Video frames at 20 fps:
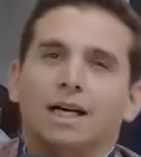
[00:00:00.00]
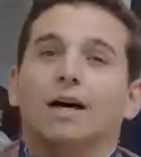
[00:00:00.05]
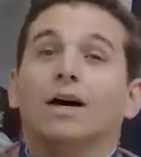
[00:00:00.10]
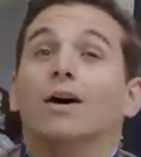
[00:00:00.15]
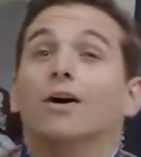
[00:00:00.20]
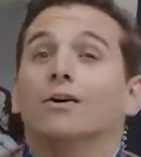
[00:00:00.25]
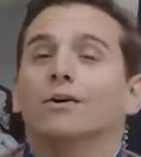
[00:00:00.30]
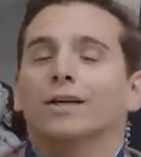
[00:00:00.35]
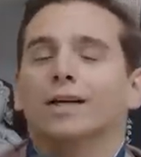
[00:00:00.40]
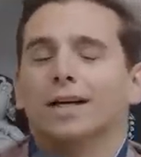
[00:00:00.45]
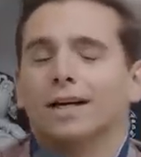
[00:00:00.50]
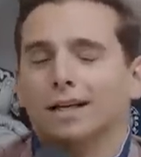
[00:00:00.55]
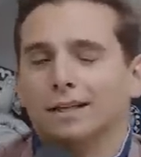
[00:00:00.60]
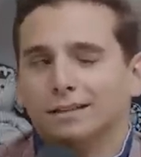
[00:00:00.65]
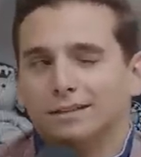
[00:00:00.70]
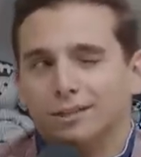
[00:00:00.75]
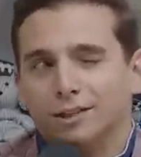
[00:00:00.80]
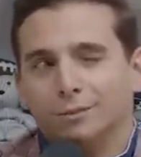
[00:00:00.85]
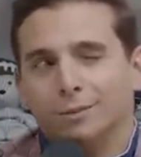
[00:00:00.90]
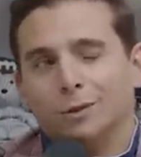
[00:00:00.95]
Oh yeah,
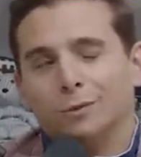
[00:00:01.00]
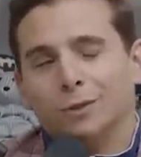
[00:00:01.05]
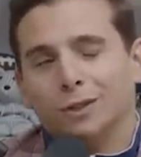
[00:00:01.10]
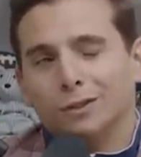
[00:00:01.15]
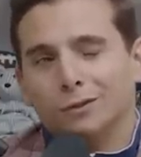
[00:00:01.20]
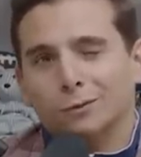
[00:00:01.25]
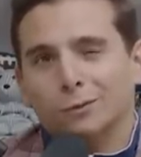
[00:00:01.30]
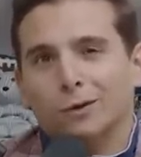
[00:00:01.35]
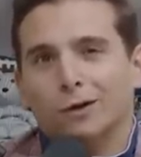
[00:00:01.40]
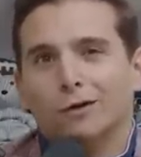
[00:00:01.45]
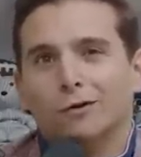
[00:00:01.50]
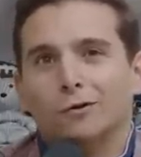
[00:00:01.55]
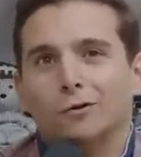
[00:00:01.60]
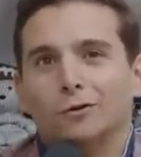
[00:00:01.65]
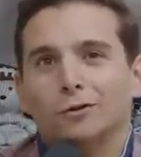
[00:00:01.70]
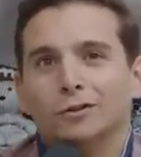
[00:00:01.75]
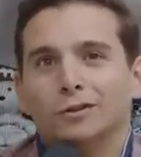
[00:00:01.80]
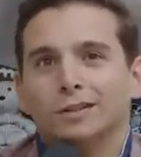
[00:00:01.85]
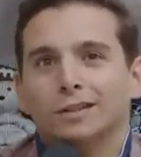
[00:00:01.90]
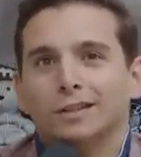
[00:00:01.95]
Jimmy went through our
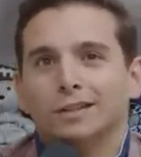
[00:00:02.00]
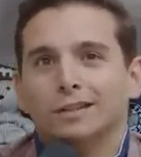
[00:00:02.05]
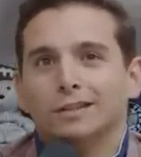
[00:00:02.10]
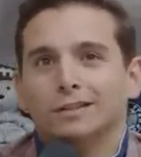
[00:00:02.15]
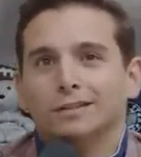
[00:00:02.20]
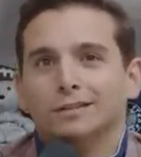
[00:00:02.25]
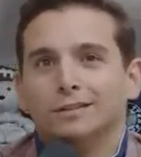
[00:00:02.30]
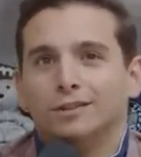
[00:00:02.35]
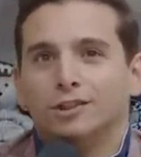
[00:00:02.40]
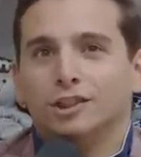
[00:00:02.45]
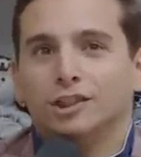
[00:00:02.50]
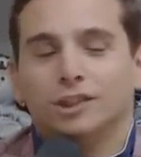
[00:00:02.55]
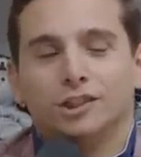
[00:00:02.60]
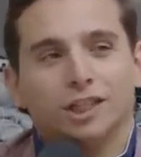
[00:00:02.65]
old uh, G